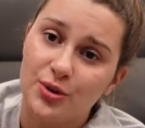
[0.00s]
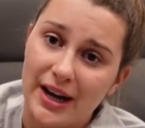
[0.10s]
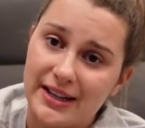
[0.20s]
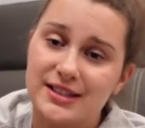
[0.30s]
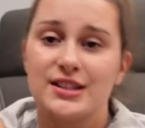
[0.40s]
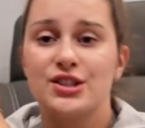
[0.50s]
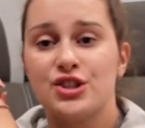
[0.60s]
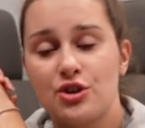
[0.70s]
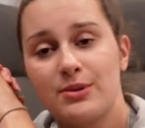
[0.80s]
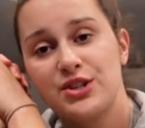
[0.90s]
you guys
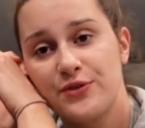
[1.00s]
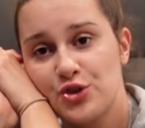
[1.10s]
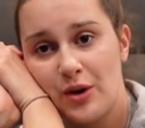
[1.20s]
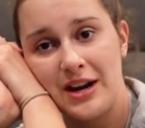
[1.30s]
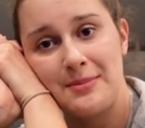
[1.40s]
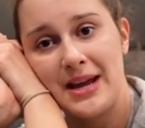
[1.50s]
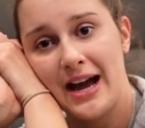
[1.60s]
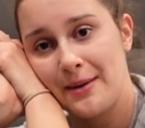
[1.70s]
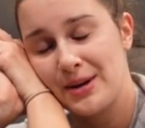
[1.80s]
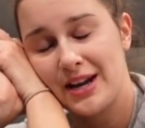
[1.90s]
so much for joining me.
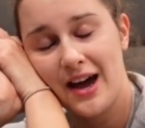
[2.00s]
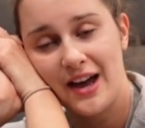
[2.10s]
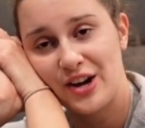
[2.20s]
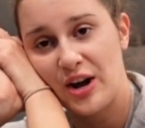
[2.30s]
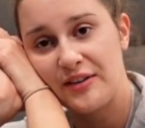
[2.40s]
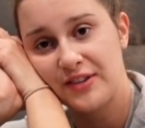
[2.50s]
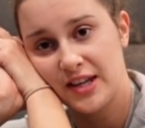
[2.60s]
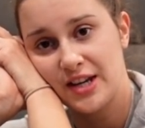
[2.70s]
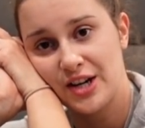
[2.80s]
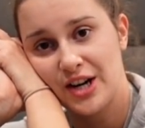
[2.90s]
I'm gonna cut it off
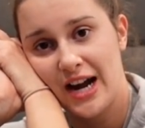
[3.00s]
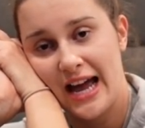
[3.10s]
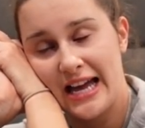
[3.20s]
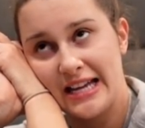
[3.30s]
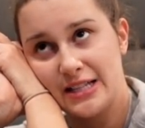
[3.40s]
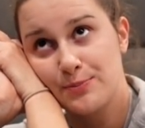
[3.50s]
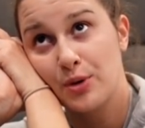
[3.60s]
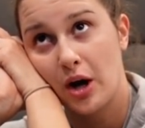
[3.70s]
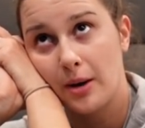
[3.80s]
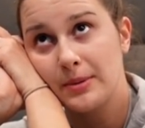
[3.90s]
here and
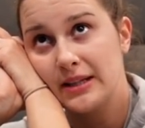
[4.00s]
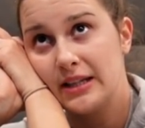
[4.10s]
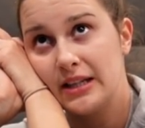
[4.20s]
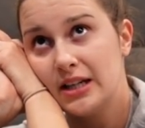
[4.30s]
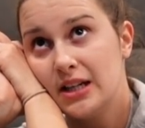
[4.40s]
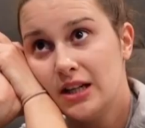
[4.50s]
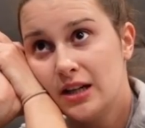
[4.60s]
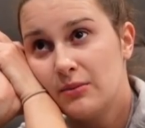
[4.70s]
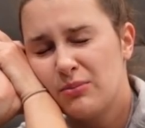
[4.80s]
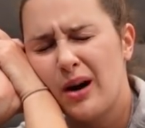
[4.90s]
probably
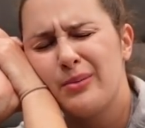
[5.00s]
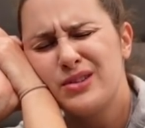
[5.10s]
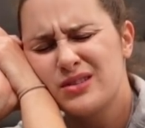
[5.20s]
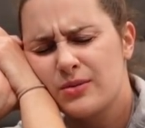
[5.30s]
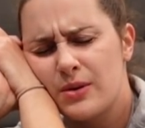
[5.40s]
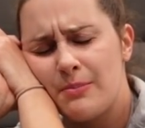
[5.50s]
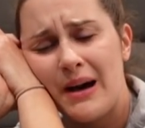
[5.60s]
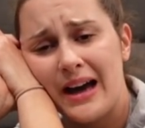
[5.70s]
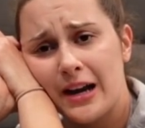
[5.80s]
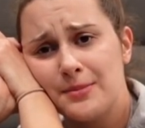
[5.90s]
just go to
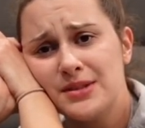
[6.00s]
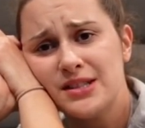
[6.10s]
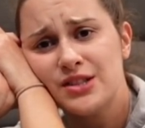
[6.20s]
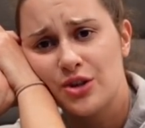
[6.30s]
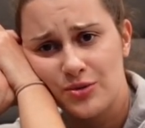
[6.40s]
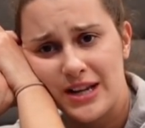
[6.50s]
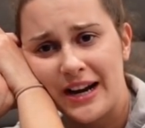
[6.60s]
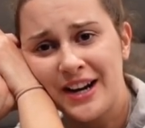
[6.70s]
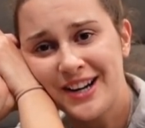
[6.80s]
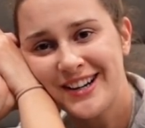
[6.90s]
bed. I'm so
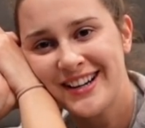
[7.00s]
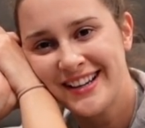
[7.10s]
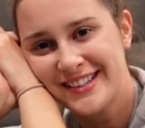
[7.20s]
tired.